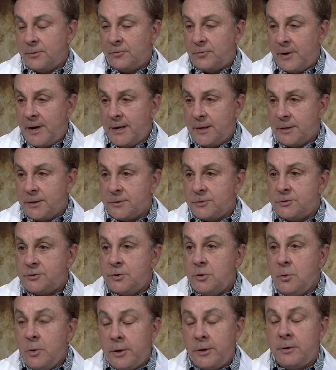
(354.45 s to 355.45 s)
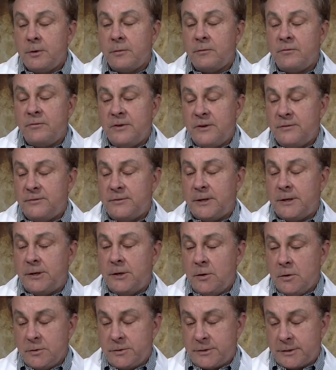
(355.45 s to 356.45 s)
Franklin 250
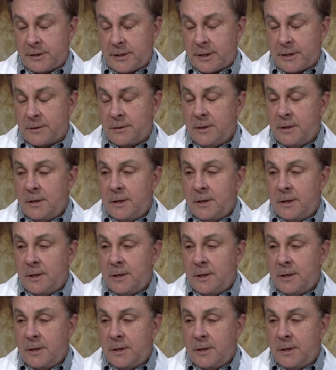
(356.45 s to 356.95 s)
years ago.